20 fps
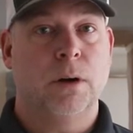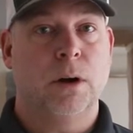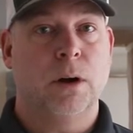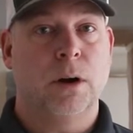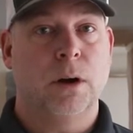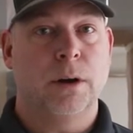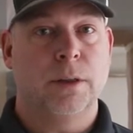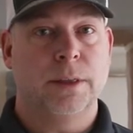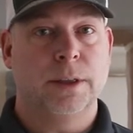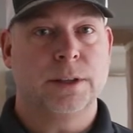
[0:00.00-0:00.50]

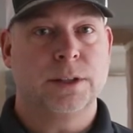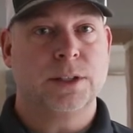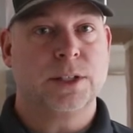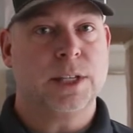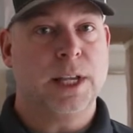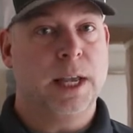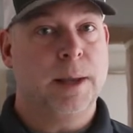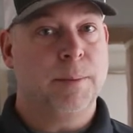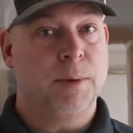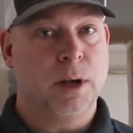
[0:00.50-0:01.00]
are the
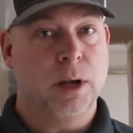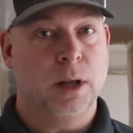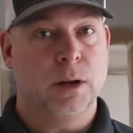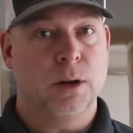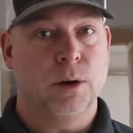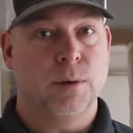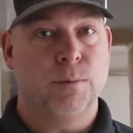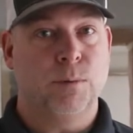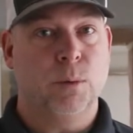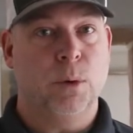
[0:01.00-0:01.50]
same
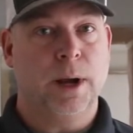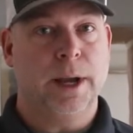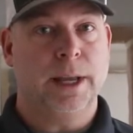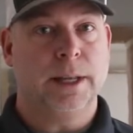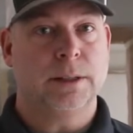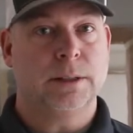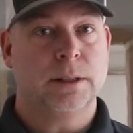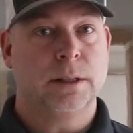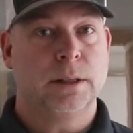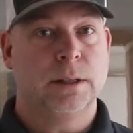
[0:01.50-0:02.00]
color of
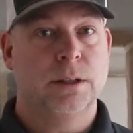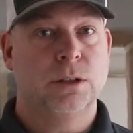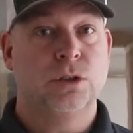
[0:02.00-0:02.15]
white,